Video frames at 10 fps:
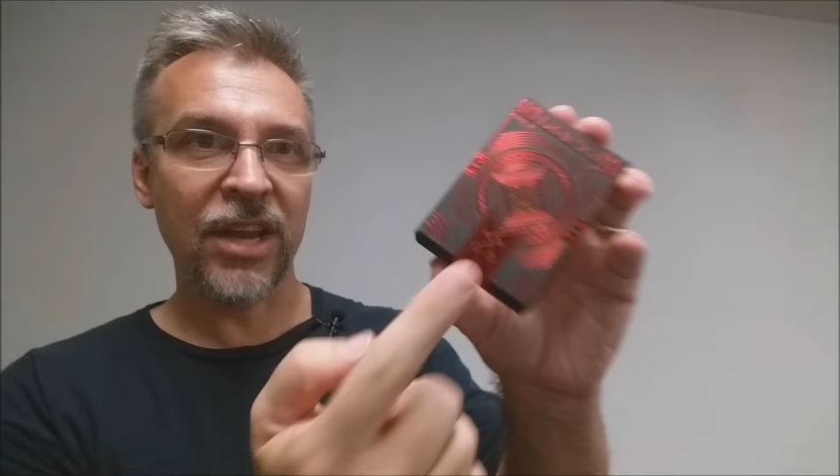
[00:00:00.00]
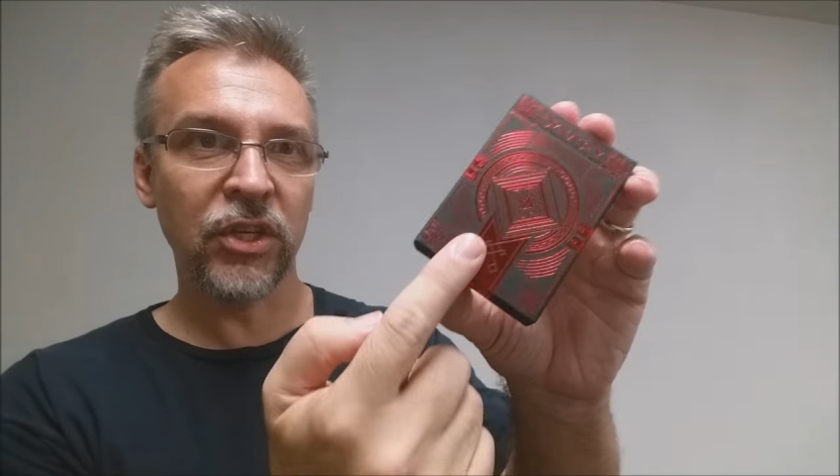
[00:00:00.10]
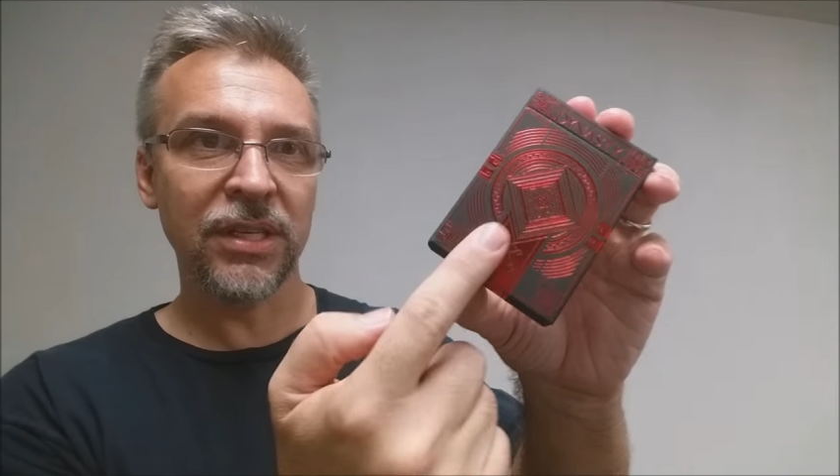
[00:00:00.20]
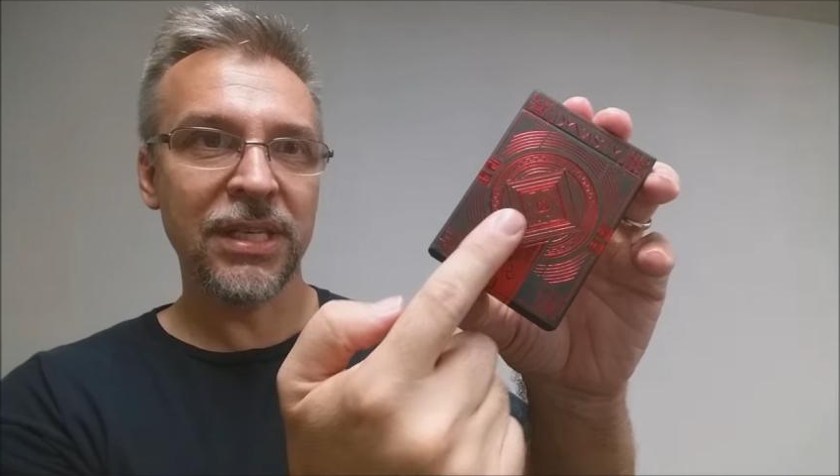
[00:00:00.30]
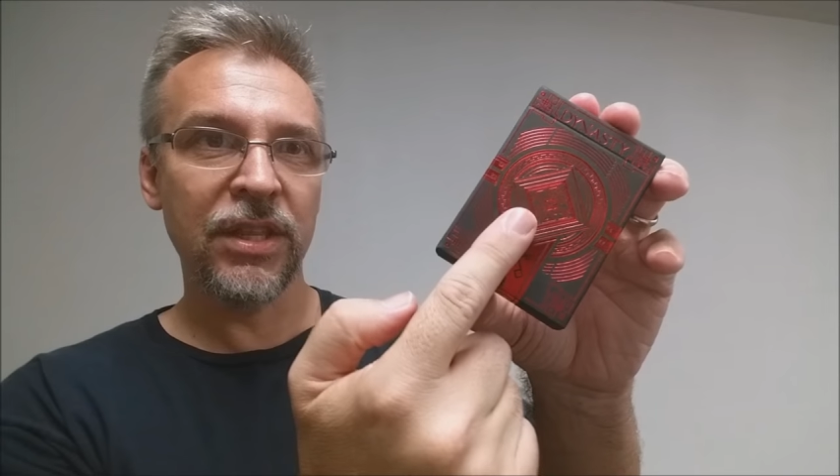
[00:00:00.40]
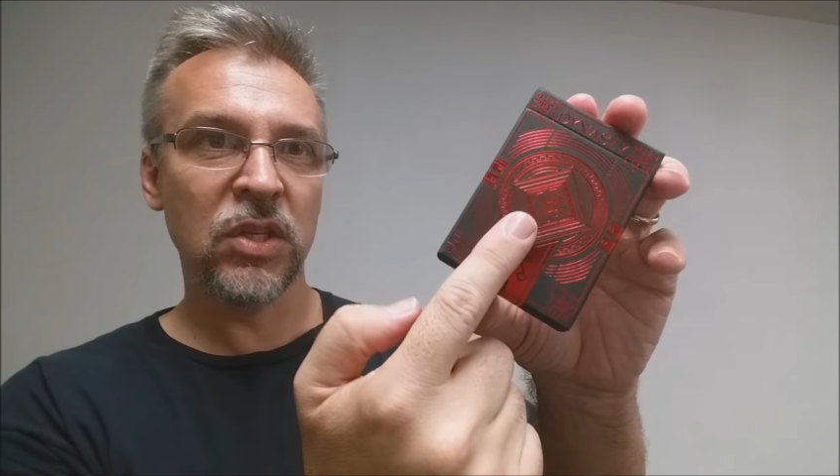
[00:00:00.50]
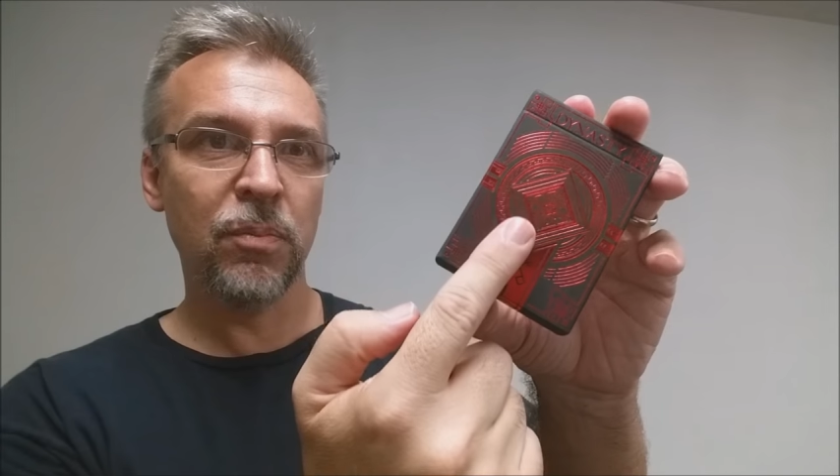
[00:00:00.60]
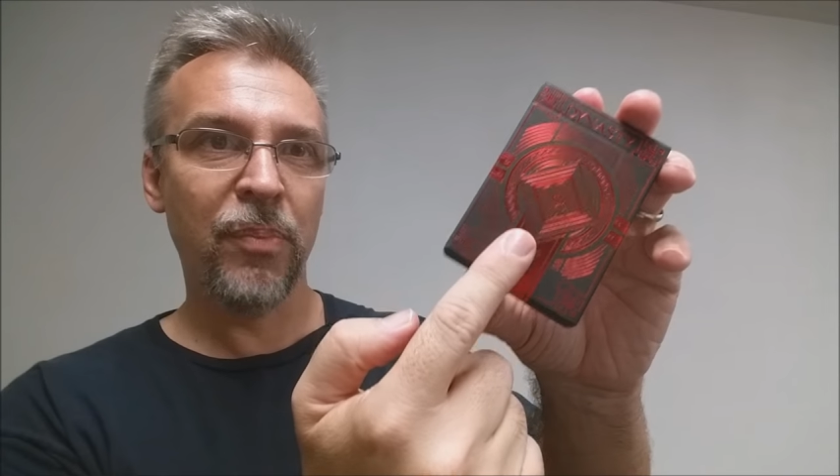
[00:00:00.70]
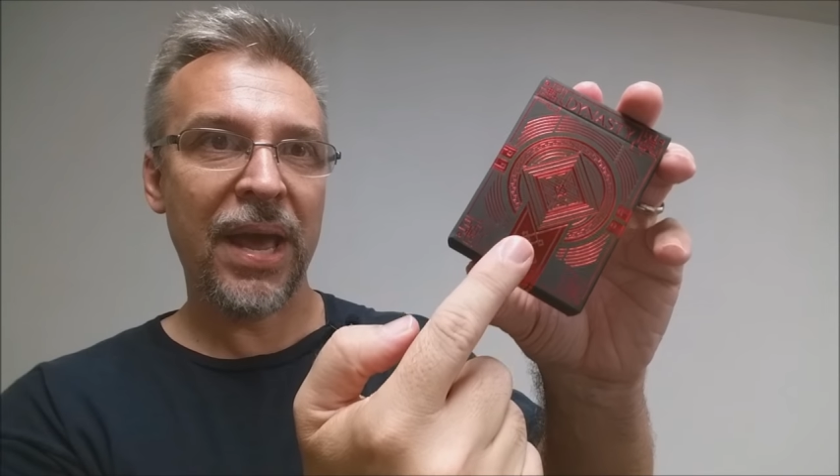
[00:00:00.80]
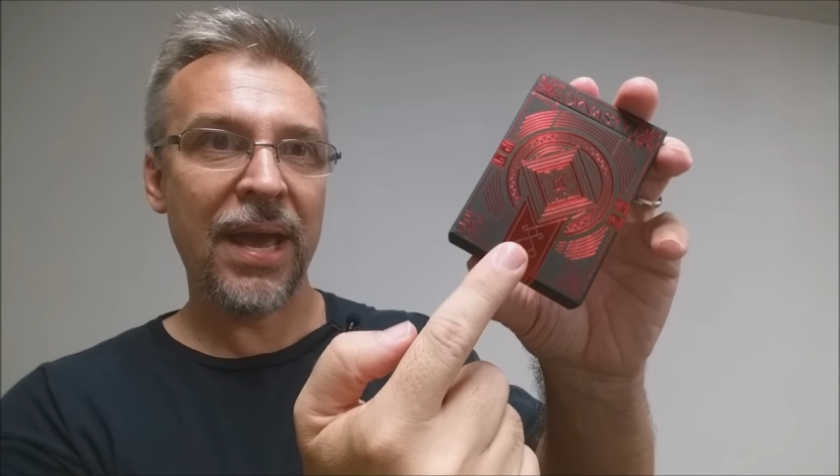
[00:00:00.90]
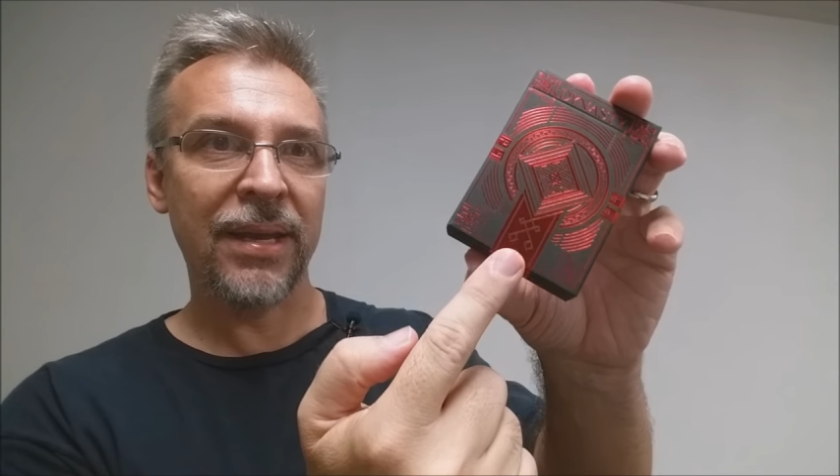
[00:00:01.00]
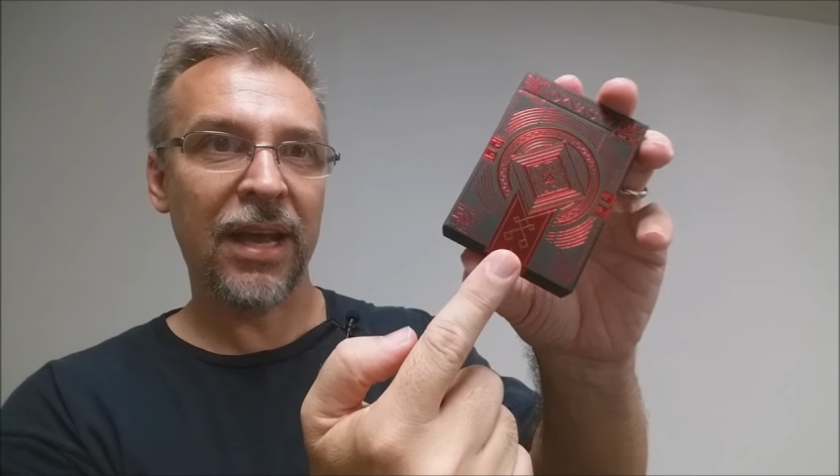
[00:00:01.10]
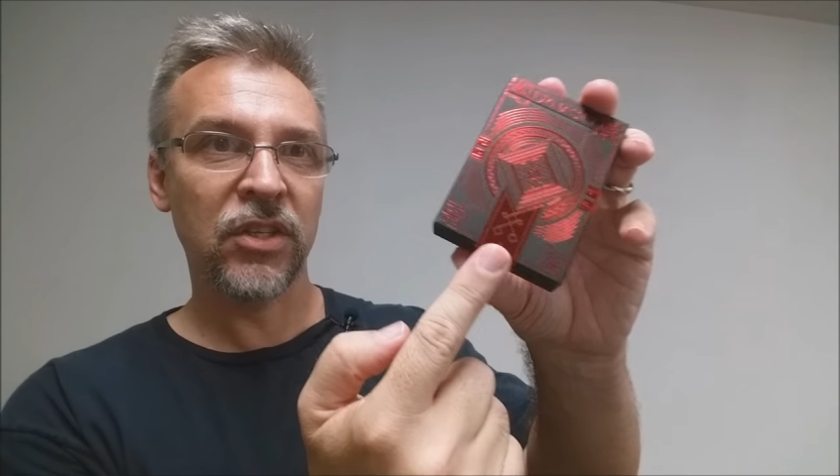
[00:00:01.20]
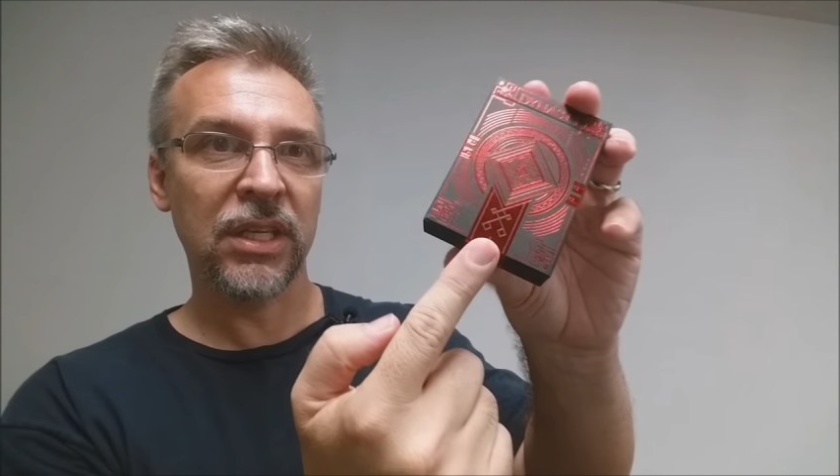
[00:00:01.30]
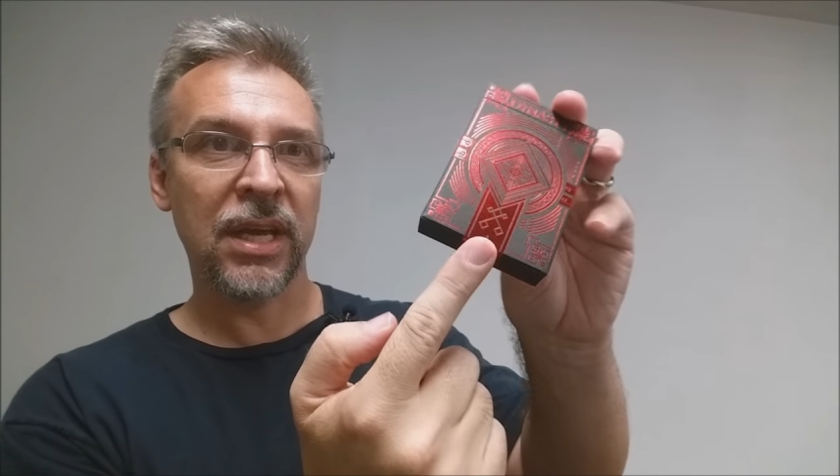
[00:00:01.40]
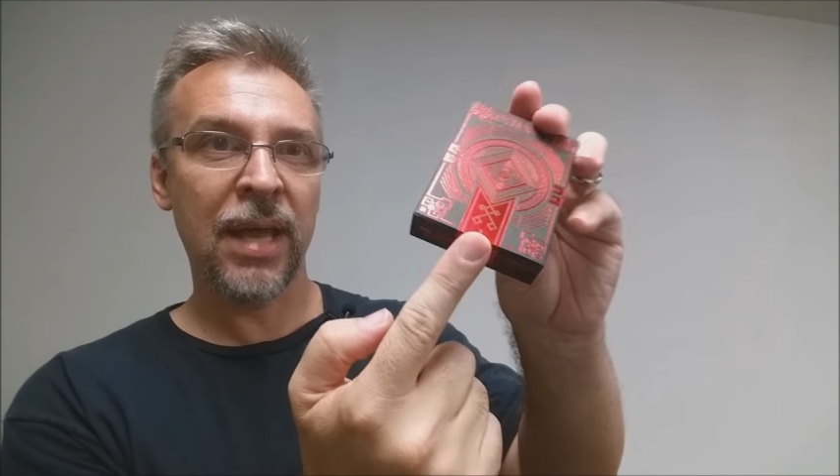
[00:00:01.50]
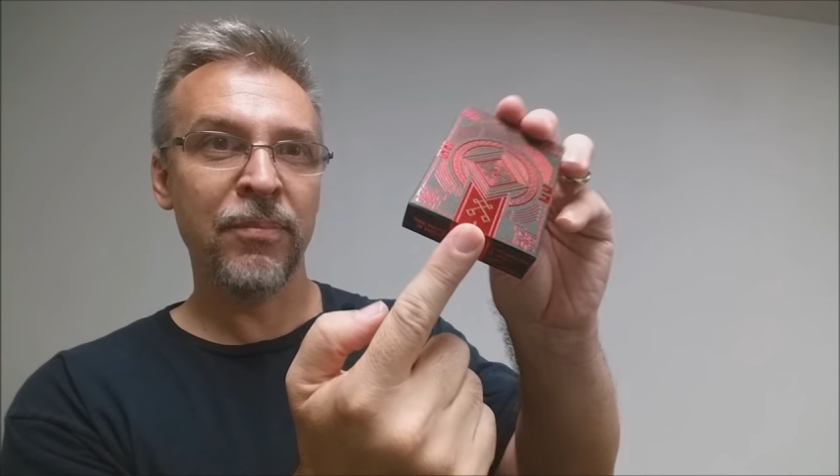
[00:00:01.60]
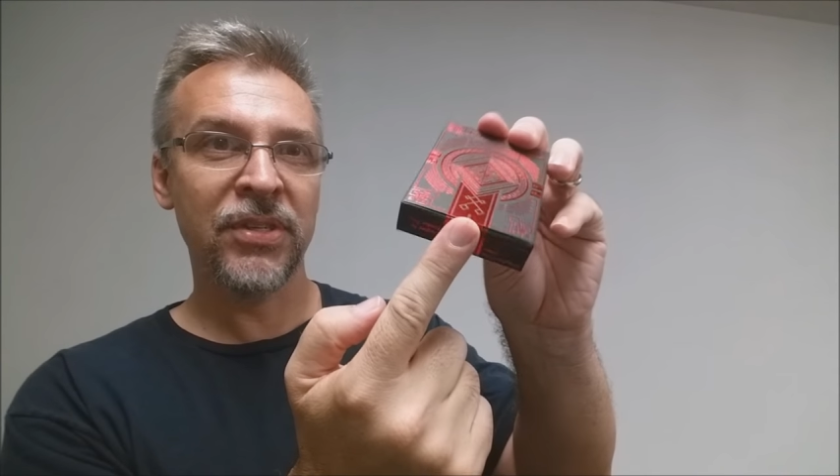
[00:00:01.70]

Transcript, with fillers: As you can see, this band actually comes